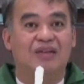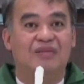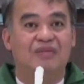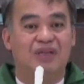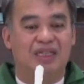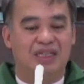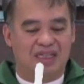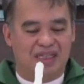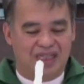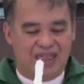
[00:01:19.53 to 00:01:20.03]

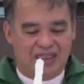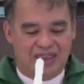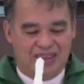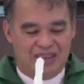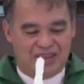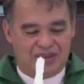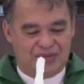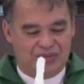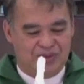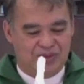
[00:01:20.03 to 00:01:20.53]
But God
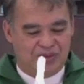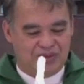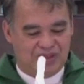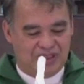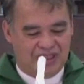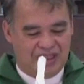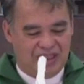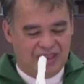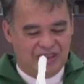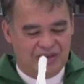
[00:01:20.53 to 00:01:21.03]

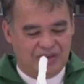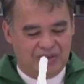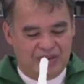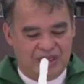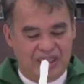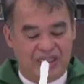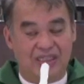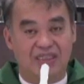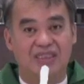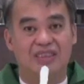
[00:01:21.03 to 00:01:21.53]
disposed
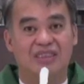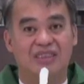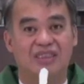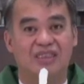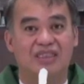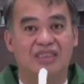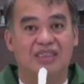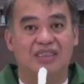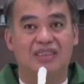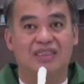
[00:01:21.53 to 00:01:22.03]

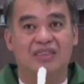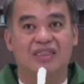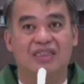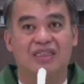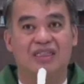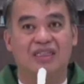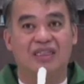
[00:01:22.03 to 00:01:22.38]
otherwise,